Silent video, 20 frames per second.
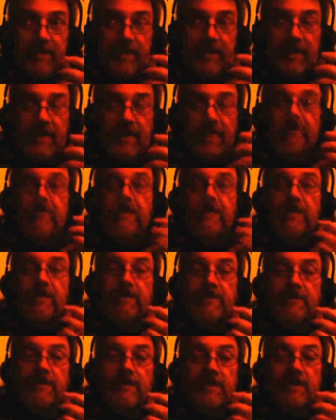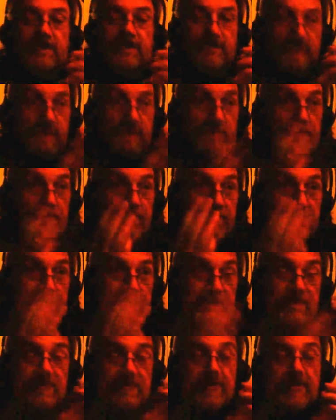and I said, but there were
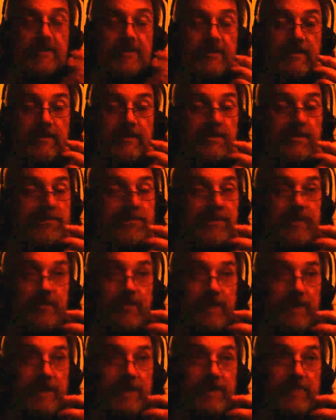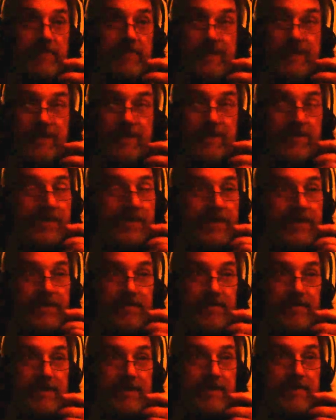three. I said, there were three, Billy, that really stood out
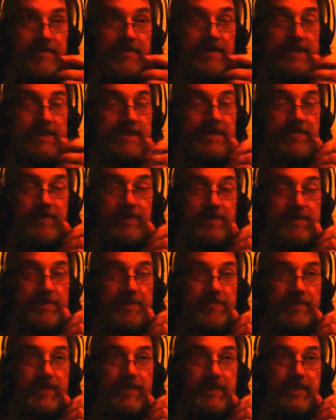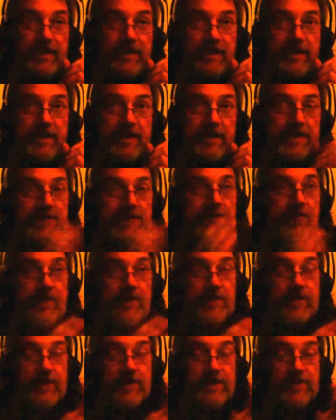to me, that really spoke to me. He said,
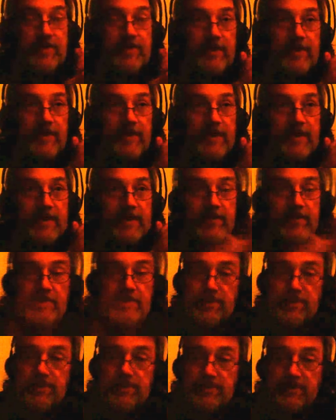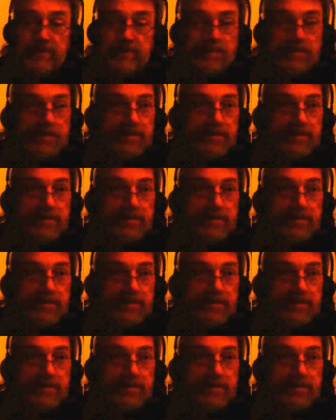which ones were they? So I told him the